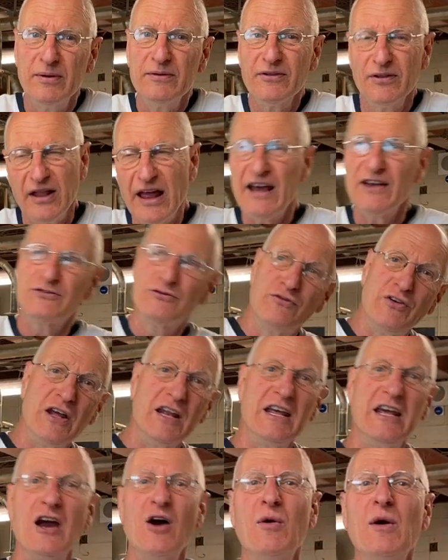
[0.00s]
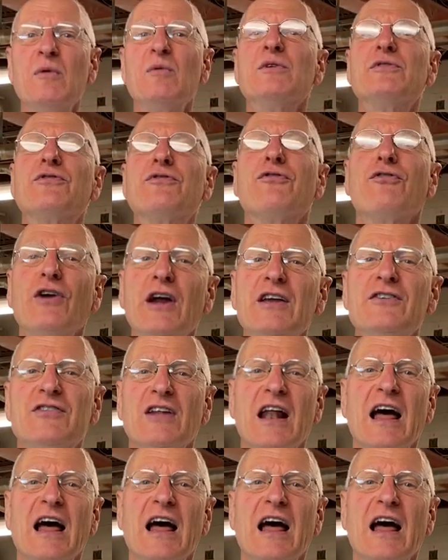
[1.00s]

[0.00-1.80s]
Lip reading: The last video, it was freezing.